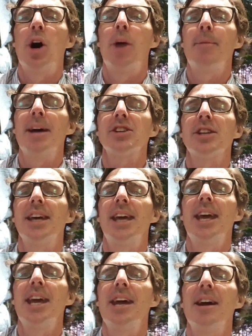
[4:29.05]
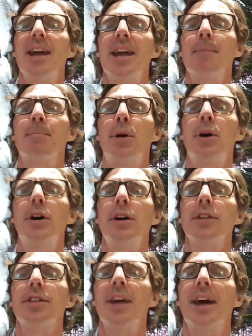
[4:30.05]
I'm actually here in
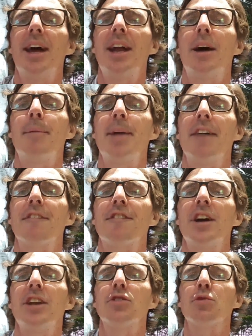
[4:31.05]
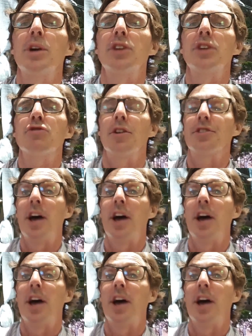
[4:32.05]
Perth, and I'm at Friends Restaurant.